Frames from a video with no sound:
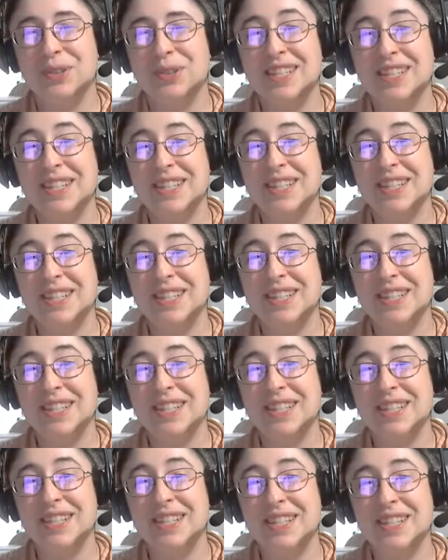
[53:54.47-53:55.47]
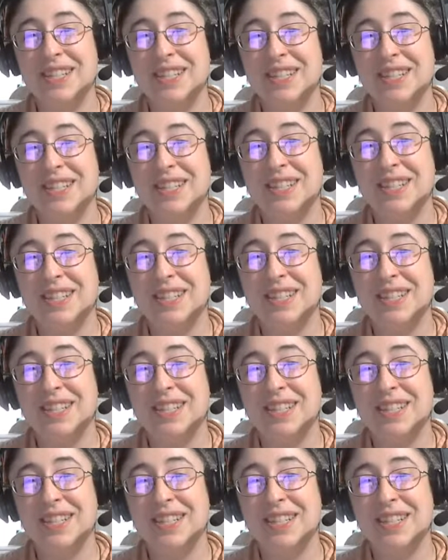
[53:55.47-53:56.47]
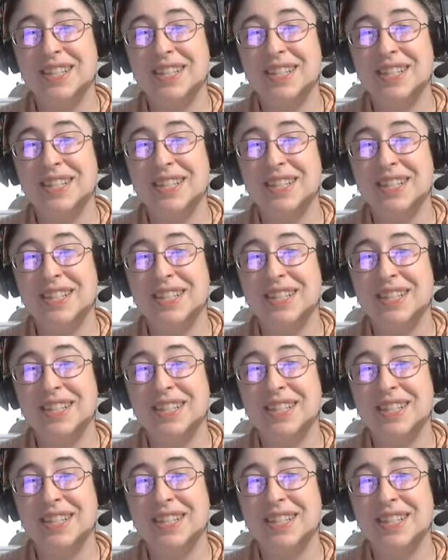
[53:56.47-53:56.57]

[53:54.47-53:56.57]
which will be entirely Halloween-based.